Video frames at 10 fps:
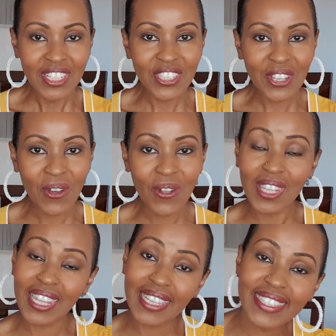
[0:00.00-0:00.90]

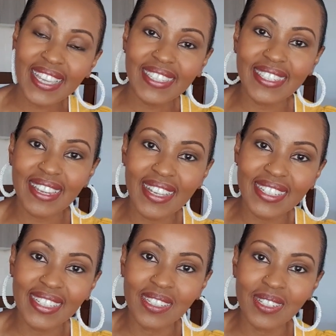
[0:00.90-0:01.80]
So let's get
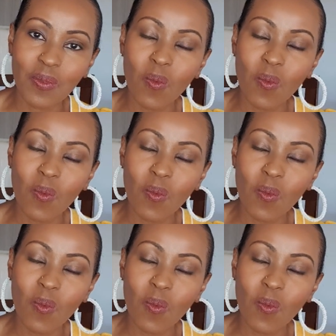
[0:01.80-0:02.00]
started.